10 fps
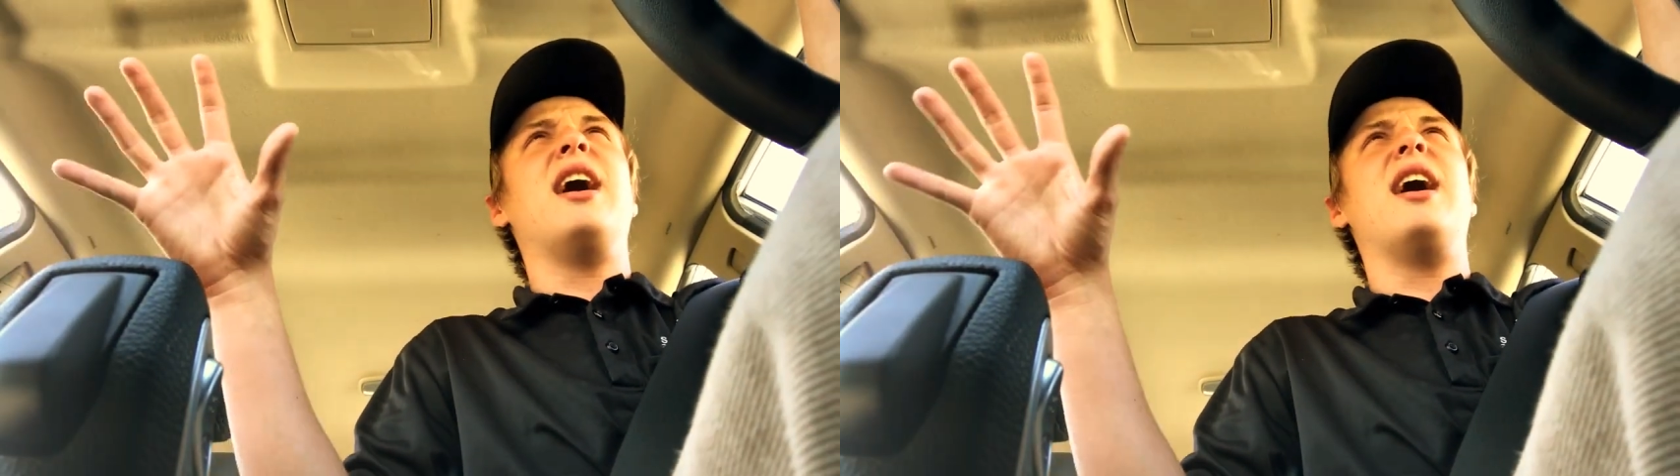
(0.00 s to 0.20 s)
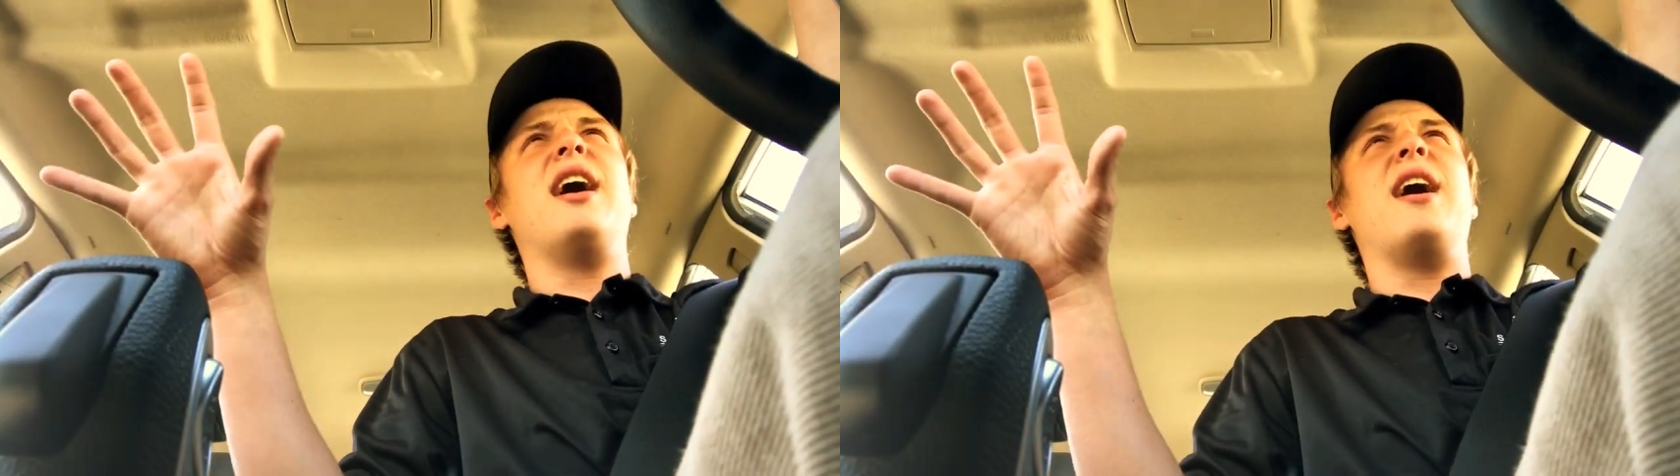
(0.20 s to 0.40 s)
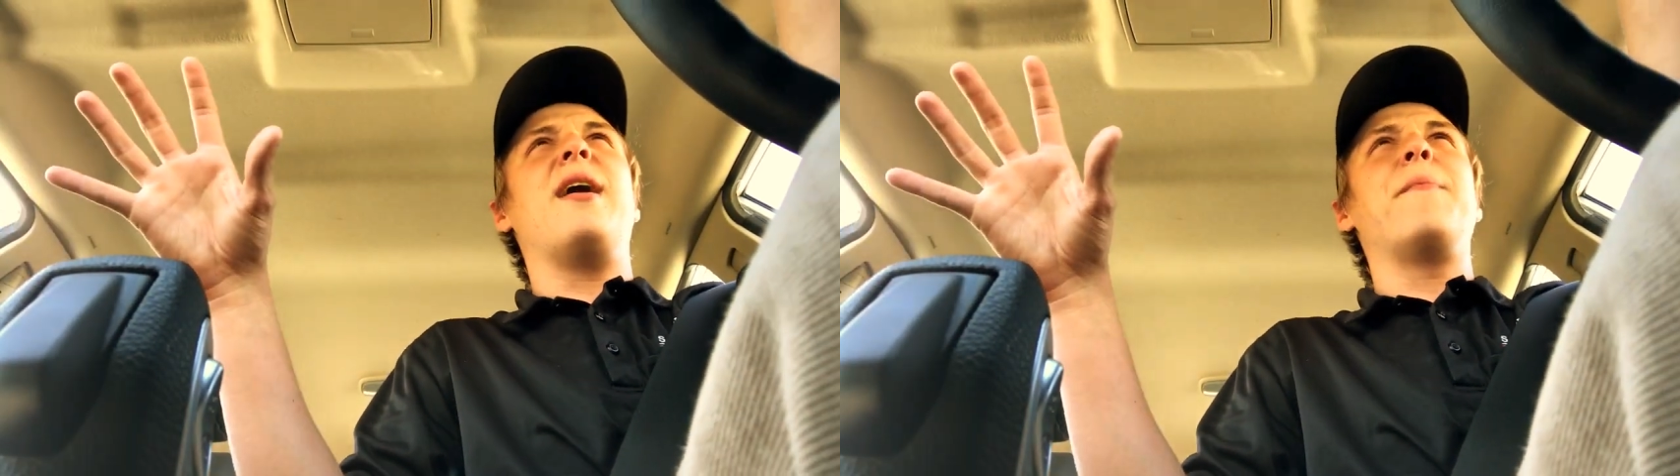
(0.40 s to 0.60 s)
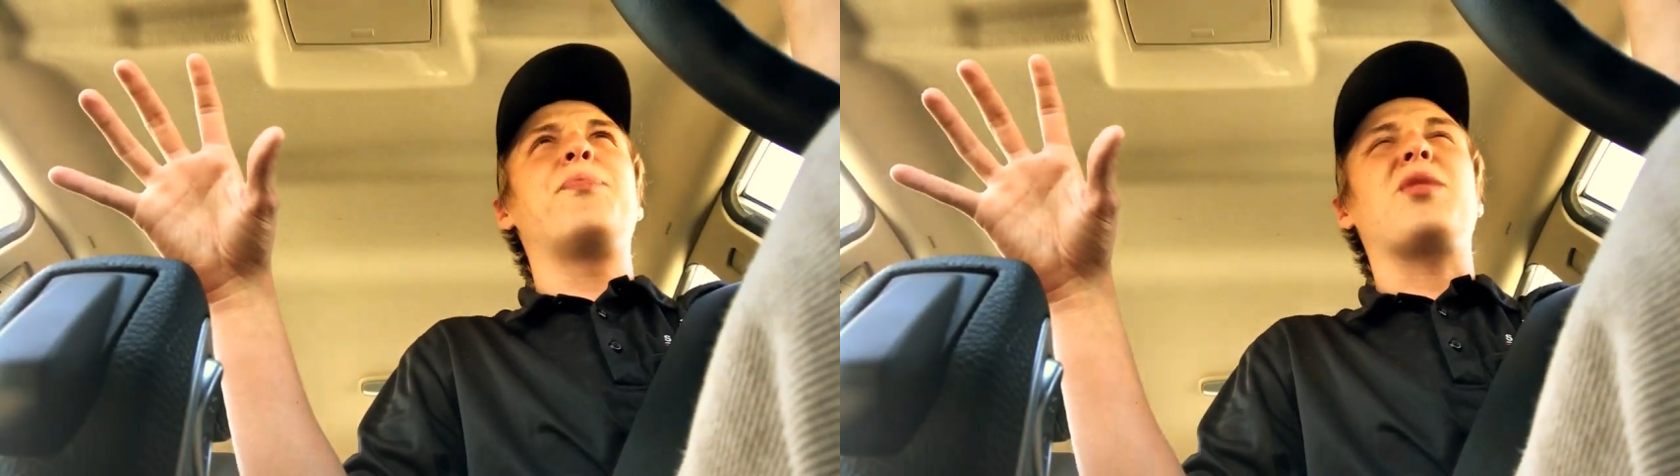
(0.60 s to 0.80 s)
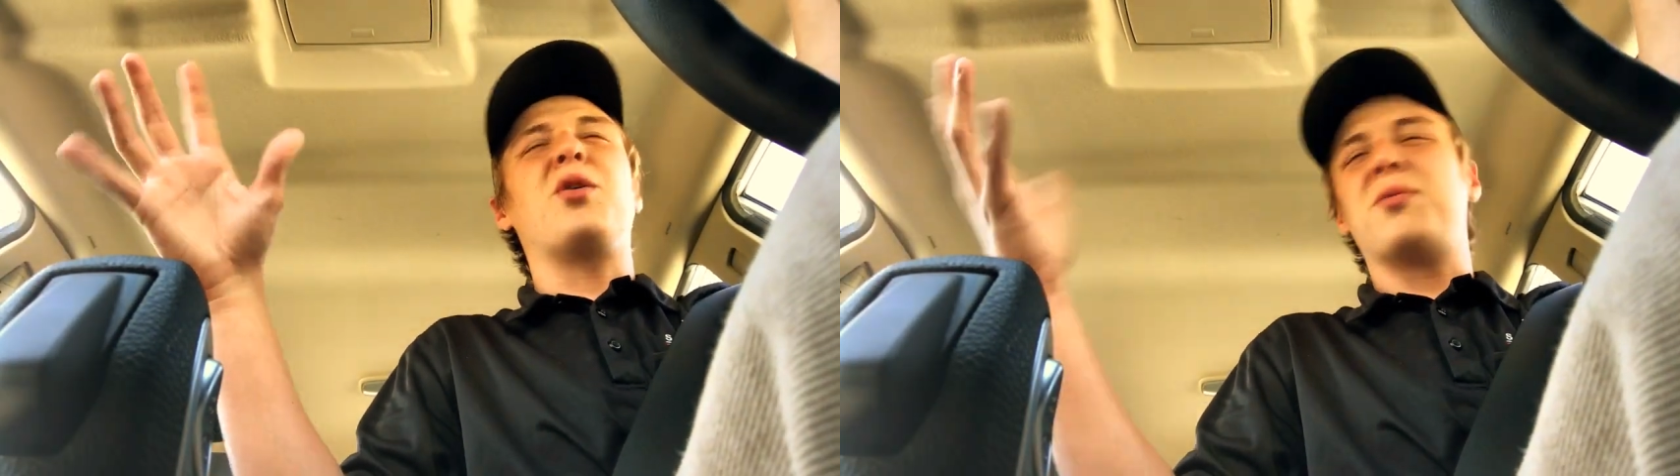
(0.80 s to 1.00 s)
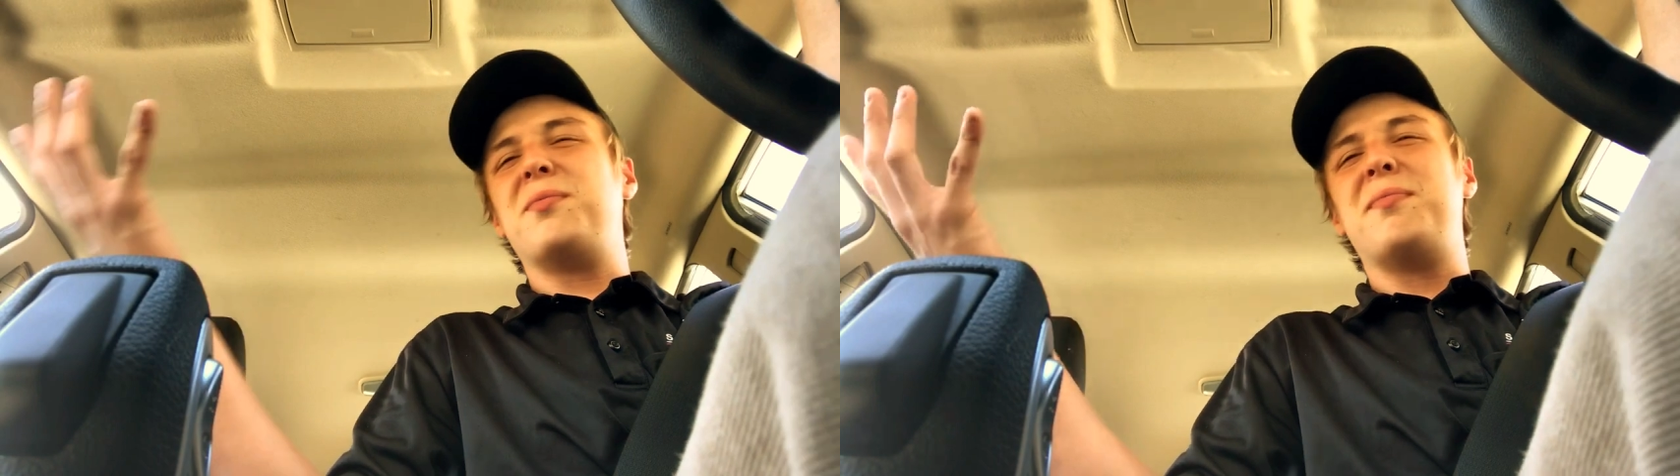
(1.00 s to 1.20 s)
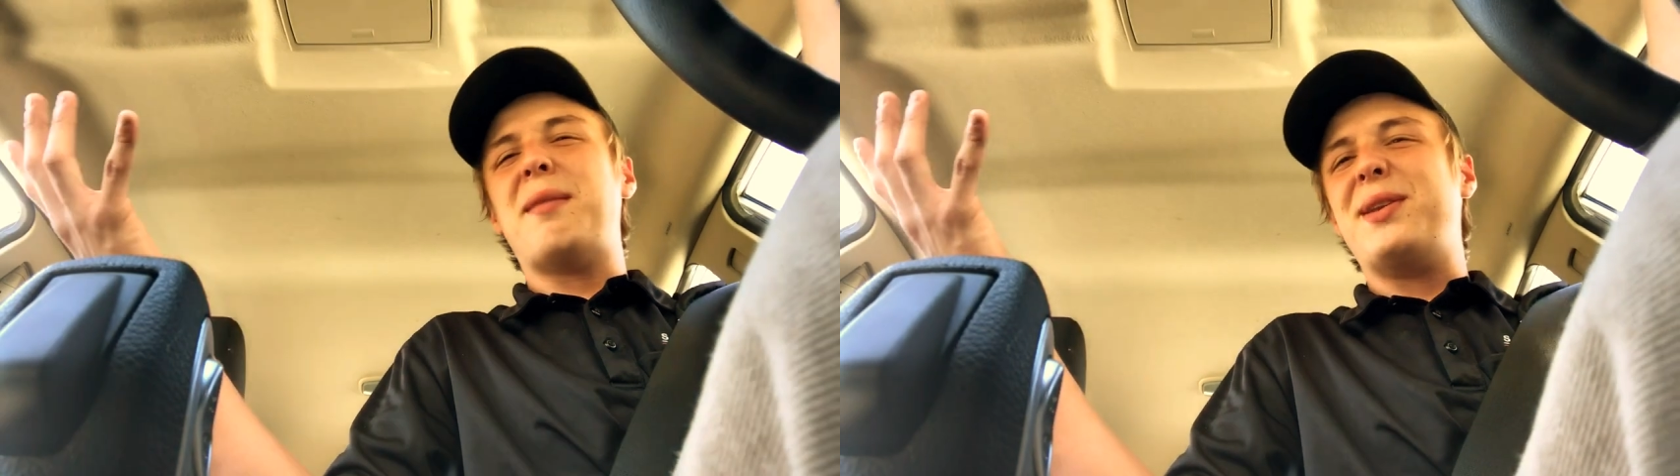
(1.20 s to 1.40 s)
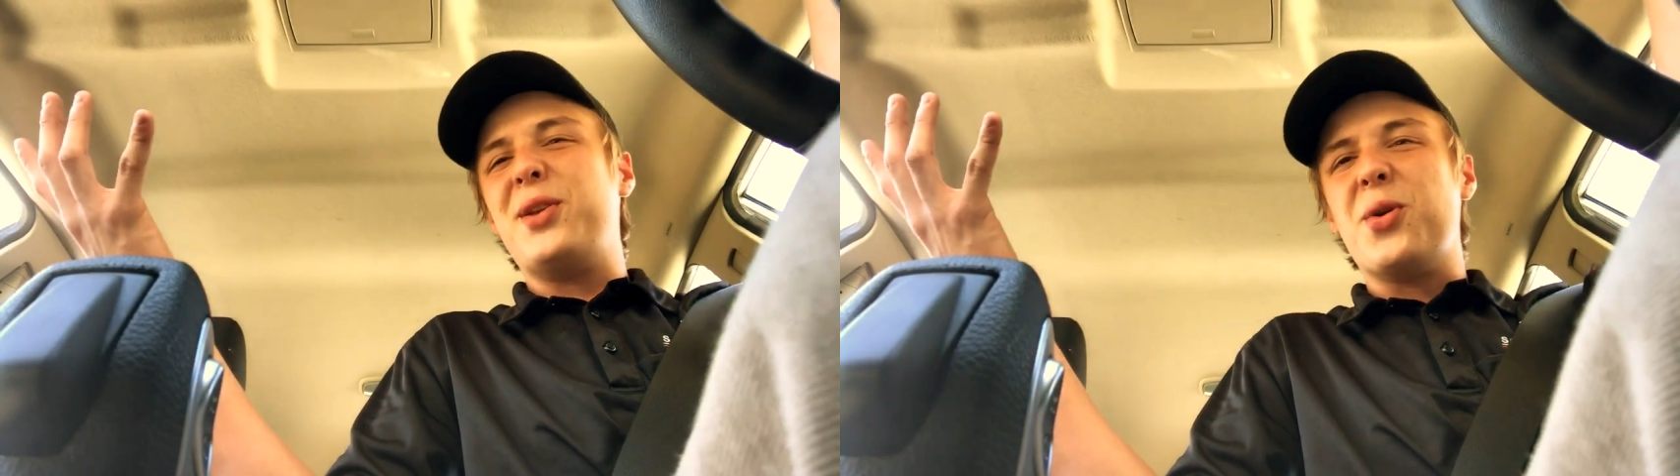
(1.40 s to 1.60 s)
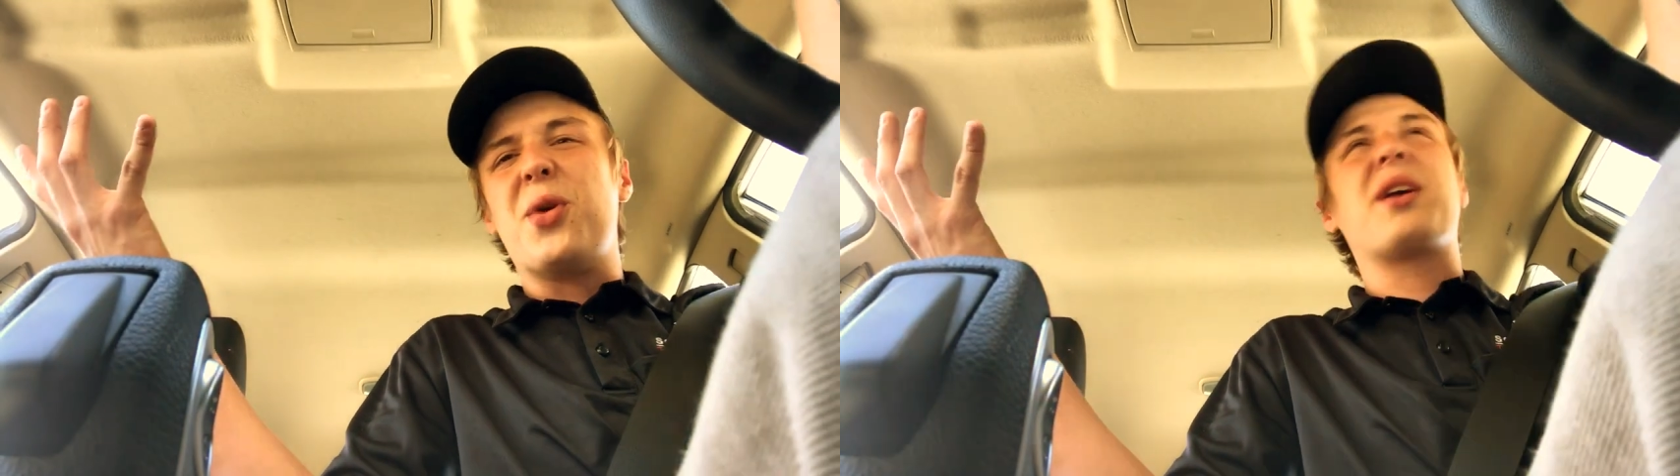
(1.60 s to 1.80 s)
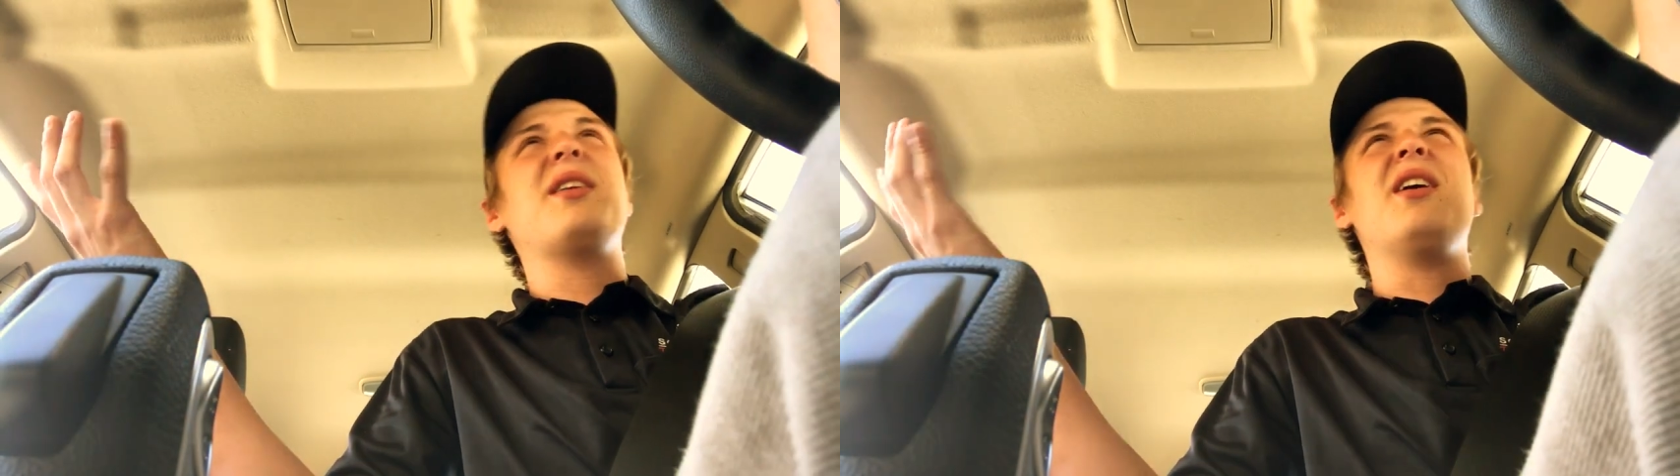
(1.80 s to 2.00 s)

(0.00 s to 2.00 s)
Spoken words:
or maybe New York.